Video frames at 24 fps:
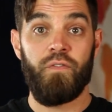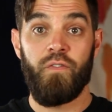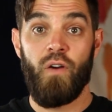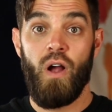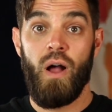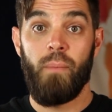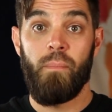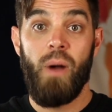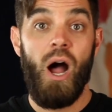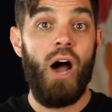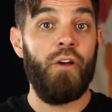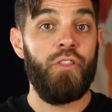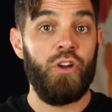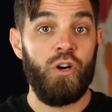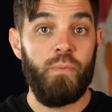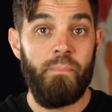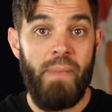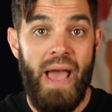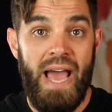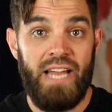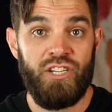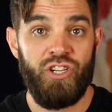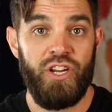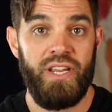from other
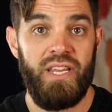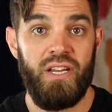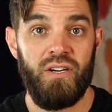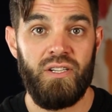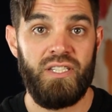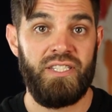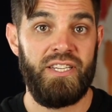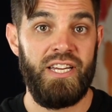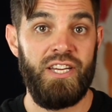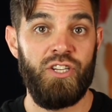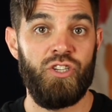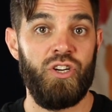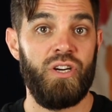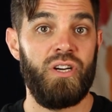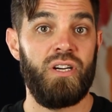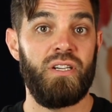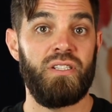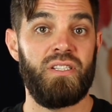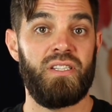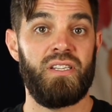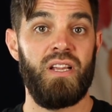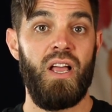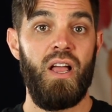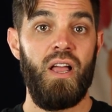Magic Ears
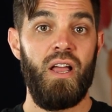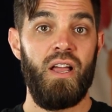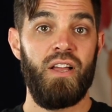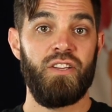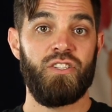teachers.